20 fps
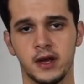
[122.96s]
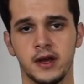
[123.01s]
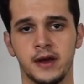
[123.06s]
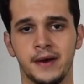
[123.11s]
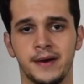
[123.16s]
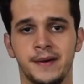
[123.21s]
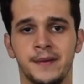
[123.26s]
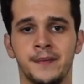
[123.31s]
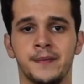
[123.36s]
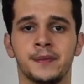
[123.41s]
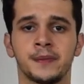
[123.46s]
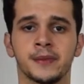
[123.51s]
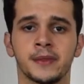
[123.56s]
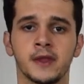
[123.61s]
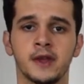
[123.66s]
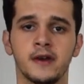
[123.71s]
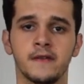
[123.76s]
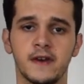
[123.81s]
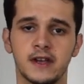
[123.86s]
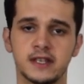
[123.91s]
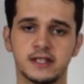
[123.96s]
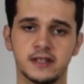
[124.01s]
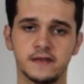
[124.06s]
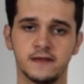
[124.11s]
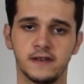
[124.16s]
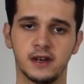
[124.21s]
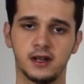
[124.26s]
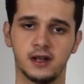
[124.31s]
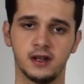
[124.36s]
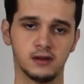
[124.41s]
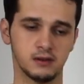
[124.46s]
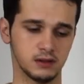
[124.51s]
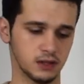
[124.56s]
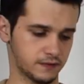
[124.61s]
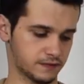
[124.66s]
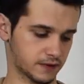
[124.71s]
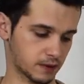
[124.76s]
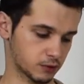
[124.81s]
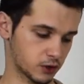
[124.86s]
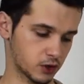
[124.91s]
a festival
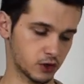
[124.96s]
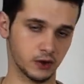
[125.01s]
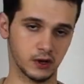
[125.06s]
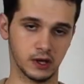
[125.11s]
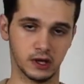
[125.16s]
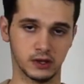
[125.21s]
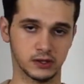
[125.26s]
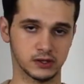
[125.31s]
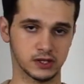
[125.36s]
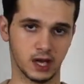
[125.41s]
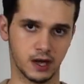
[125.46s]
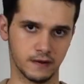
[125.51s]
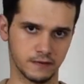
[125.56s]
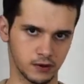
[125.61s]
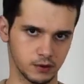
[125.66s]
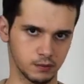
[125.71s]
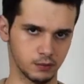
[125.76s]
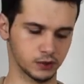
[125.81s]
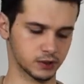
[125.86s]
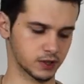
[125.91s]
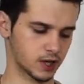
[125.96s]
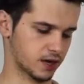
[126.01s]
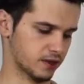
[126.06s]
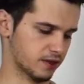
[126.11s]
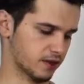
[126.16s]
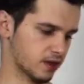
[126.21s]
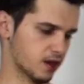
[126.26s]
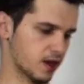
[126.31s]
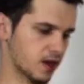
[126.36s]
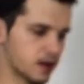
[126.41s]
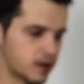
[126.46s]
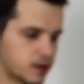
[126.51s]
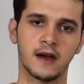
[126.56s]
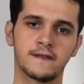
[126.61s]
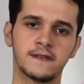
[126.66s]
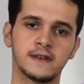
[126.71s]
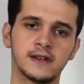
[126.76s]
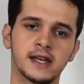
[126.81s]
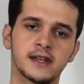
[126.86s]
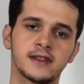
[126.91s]
if I'm going, because I have not booked anything yet. I
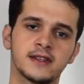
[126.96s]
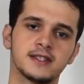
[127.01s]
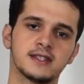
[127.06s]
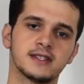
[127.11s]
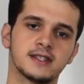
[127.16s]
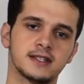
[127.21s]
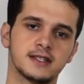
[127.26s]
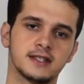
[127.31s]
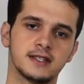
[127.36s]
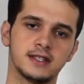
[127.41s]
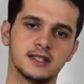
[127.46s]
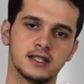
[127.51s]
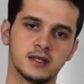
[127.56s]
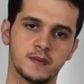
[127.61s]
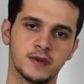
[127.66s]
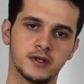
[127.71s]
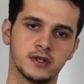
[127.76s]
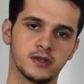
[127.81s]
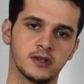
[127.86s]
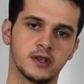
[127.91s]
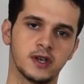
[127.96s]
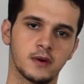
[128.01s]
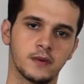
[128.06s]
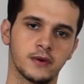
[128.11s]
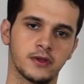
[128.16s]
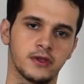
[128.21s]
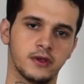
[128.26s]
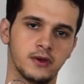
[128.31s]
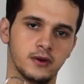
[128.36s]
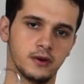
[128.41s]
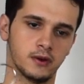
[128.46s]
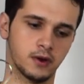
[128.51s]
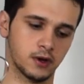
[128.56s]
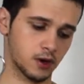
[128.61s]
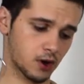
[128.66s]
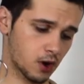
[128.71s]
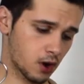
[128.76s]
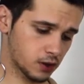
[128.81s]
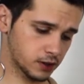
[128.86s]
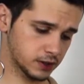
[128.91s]
feel like this is such an easy piece to get with you on
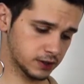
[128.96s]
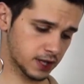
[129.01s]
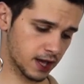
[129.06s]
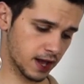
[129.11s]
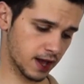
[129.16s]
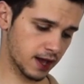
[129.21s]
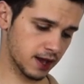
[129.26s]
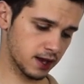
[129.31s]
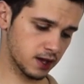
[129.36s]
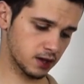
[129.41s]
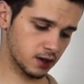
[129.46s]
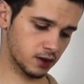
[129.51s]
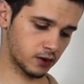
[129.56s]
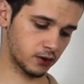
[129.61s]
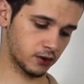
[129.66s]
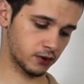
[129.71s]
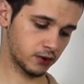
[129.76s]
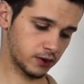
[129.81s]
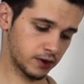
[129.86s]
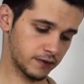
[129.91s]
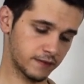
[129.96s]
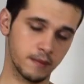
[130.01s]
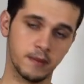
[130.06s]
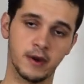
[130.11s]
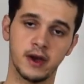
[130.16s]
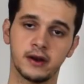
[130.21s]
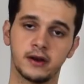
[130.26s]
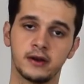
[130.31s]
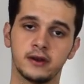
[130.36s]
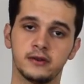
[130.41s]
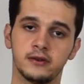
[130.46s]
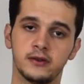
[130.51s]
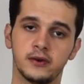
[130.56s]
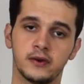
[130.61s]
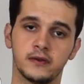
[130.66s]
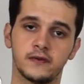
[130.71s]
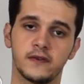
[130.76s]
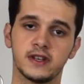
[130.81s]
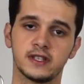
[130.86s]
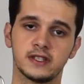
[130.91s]
a holiday, or even better,
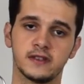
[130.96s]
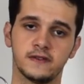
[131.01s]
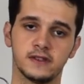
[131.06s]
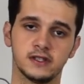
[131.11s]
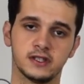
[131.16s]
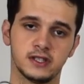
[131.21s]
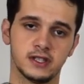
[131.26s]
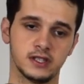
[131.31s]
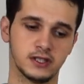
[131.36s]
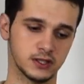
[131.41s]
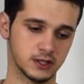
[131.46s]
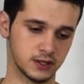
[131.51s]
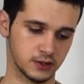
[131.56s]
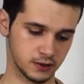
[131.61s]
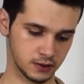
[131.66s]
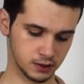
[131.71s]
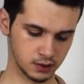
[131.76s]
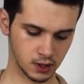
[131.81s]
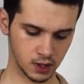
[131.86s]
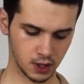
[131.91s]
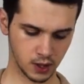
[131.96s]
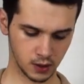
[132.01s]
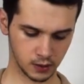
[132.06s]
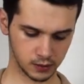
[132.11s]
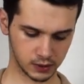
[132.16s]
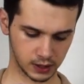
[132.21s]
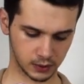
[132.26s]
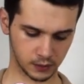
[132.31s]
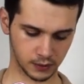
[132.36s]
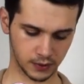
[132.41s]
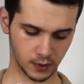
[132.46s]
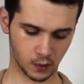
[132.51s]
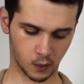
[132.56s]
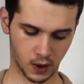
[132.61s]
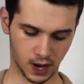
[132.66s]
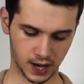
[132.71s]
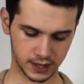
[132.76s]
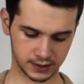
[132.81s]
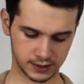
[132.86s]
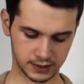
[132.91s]
during festival season. Like with a
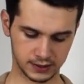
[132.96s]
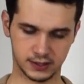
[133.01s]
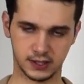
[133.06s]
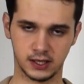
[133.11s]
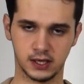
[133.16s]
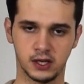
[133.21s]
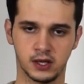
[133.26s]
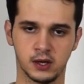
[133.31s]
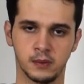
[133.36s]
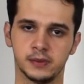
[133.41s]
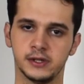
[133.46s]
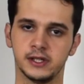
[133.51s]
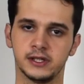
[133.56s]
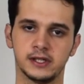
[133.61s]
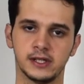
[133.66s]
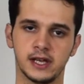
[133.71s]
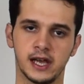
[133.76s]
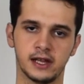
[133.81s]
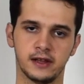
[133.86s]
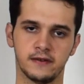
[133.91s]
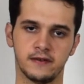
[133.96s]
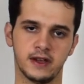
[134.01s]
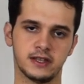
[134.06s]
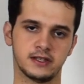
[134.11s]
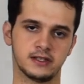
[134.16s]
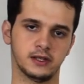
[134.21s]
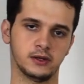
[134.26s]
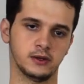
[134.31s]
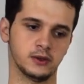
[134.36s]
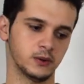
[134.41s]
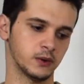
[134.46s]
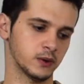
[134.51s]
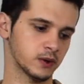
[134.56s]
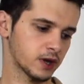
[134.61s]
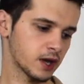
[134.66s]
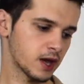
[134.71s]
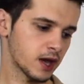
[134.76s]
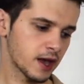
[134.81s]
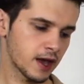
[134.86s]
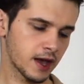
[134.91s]
white t-shirt, it completely elevates the
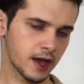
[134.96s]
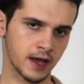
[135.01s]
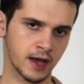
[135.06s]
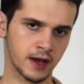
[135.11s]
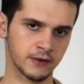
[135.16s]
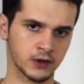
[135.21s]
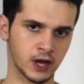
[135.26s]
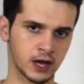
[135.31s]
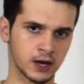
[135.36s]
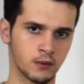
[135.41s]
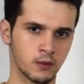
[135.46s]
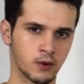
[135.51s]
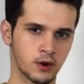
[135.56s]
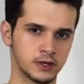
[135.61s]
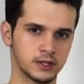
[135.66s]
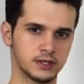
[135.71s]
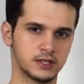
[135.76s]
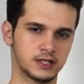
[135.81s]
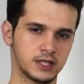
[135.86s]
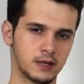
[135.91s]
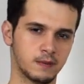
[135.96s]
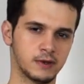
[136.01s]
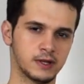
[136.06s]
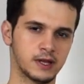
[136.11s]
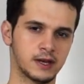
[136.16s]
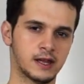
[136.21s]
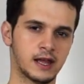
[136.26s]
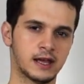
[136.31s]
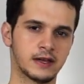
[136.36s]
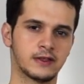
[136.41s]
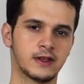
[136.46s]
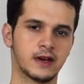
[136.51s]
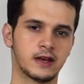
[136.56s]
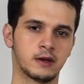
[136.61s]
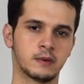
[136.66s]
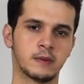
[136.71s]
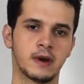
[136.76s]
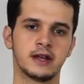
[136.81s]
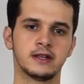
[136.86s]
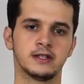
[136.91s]
look. I've kind of worn it similar like that
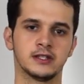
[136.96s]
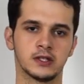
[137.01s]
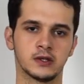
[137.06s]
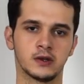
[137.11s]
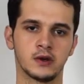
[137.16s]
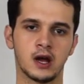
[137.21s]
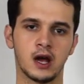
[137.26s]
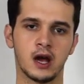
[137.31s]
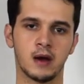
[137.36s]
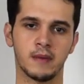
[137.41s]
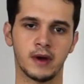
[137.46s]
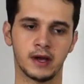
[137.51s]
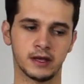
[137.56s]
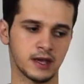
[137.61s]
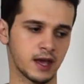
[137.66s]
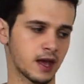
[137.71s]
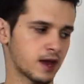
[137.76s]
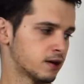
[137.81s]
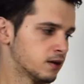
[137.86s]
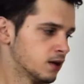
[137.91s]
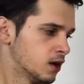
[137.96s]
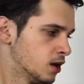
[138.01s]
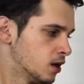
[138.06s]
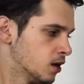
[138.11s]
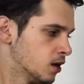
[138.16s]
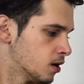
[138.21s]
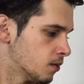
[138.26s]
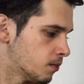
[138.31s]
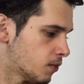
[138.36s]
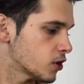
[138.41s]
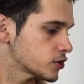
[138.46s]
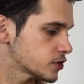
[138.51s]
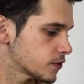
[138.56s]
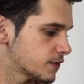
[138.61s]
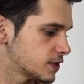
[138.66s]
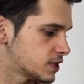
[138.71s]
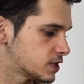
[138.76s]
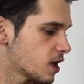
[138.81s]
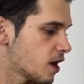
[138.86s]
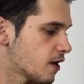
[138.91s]
on my Instagram. Again, most of
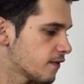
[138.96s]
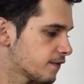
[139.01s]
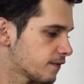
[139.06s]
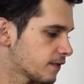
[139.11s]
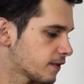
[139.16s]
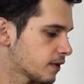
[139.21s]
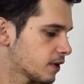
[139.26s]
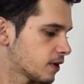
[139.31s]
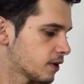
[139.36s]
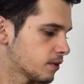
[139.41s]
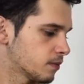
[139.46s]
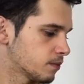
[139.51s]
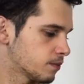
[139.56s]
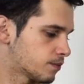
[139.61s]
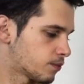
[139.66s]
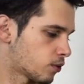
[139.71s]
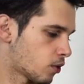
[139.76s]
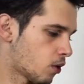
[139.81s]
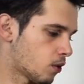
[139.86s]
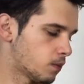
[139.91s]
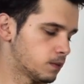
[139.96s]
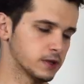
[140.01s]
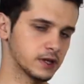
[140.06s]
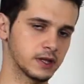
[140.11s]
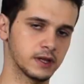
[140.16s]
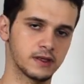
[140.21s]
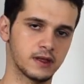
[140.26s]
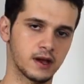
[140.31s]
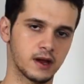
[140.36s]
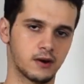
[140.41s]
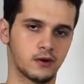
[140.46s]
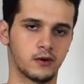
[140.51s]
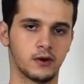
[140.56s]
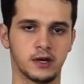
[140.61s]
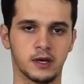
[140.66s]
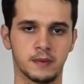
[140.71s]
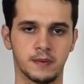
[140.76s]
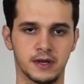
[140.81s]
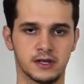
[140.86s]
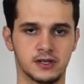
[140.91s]
this stuff, probably there are
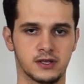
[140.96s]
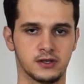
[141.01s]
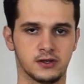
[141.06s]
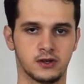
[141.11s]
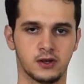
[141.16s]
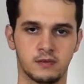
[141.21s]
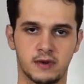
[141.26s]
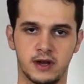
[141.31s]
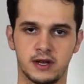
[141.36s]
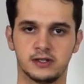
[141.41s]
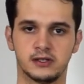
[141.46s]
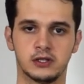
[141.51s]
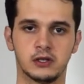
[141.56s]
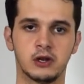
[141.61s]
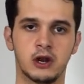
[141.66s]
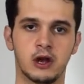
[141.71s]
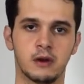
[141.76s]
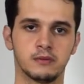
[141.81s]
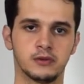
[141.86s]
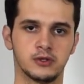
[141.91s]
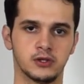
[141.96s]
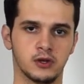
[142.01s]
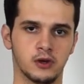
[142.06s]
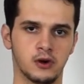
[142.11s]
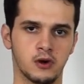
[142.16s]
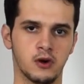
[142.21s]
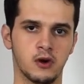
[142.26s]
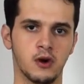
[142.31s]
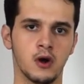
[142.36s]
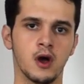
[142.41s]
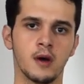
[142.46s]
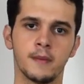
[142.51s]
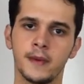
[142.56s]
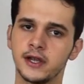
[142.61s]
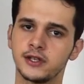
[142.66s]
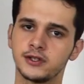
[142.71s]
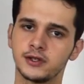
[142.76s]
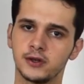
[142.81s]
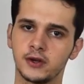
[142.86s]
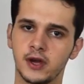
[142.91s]
already pictures on my Instagram, so
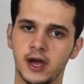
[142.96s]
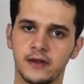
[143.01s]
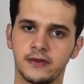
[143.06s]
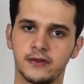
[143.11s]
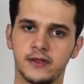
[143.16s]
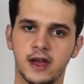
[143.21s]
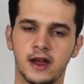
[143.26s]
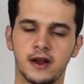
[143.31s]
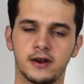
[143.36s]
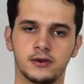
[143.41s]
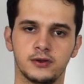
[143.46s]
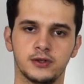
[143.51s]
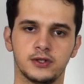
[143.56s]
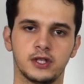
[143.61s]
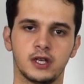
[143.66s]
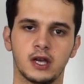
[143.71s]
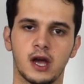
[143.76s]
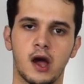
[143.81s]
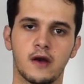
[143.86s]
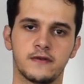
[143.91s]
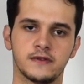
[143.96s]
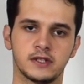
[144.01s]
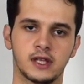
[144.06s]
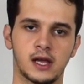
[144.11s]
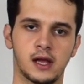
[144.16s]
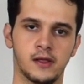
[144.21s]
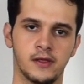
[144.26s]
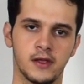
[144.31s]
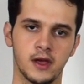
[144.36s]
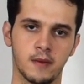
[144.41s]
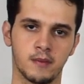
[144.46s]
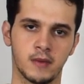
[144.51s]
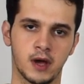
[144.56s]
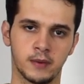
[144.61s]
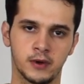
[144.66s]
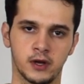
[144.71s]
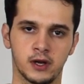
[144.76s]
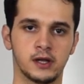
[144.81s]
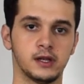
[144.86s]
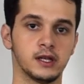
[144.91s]
make sure to head there to see how I've styled them.
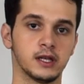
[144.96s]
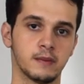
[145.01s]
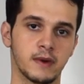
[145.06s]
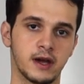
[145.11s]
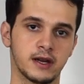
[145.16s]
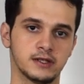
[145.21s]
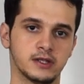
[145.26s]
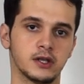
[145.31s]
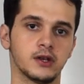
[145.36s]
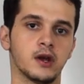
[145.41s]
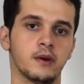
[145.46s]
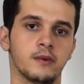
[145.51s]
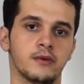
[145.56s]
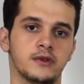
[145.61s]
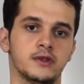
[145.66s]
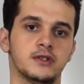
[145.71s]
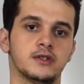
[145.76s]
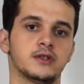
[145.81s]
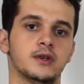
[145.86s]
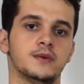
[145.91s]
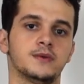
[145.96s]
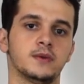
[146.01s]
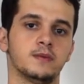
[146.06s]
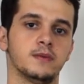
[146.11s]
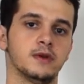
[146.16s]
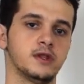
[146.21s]
I'm gonna link my Instagram in the description